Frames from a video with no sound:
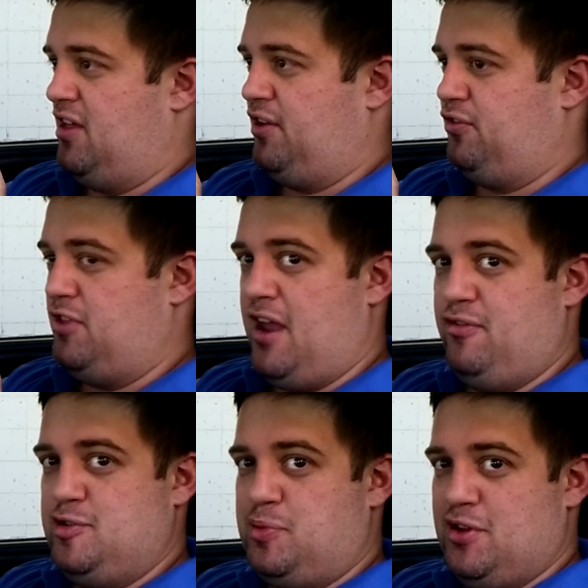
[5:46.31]
I think for
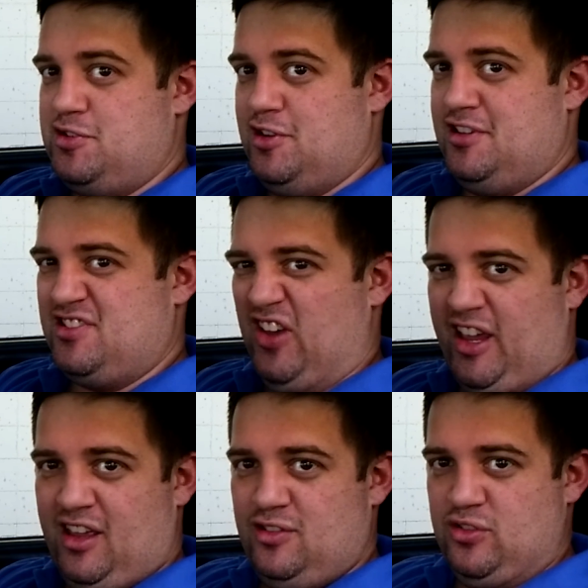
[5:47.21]
the average person it's
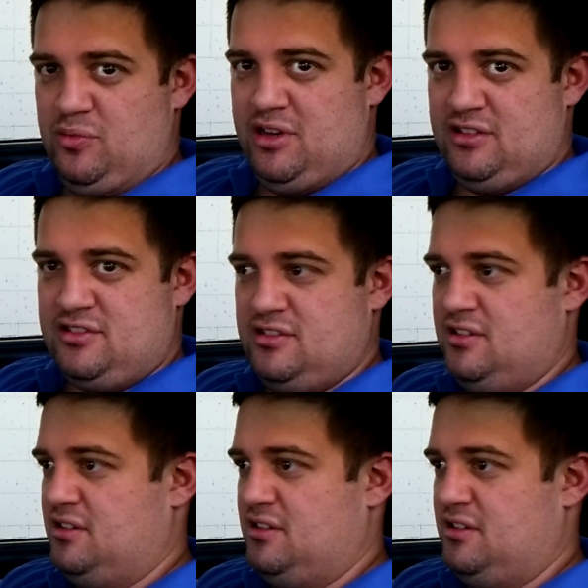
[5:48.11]
like 2 minutes.